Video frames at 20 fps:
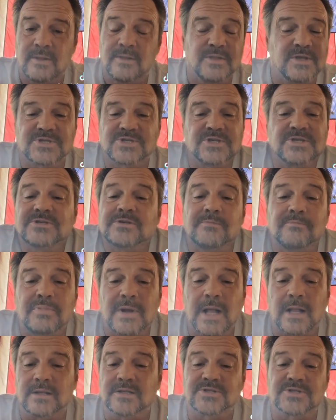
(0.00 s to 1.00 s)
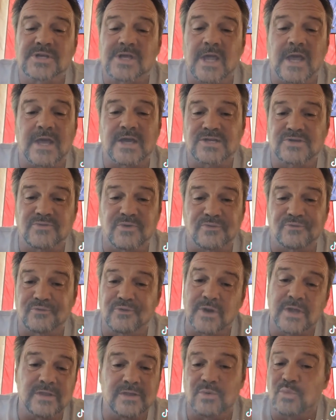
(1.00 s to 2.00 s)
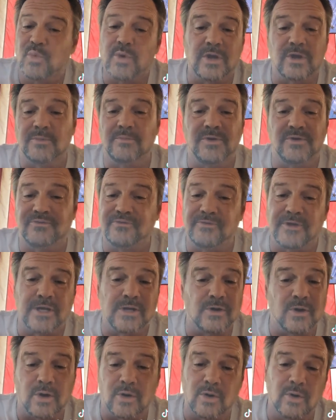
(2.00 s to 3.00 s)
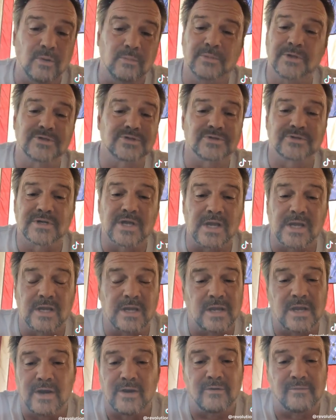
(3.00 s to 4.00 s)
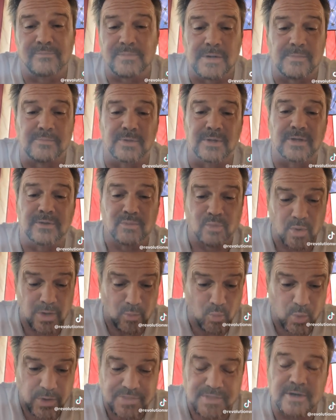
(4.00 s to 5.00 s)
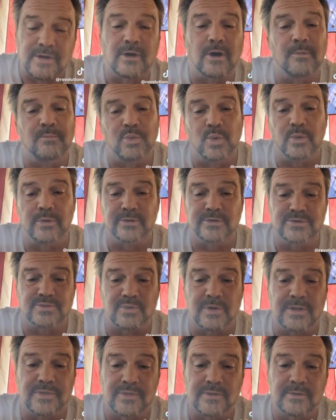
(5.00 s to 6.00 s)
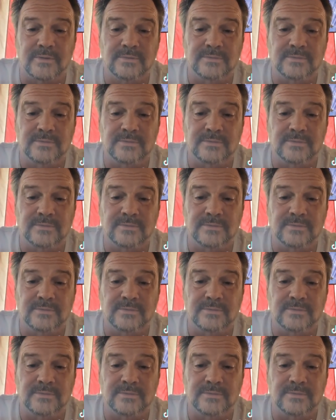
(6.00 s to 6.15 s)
This isn't pallets of cash for free that we could be feeding our homeless or taking care of people within our borders with.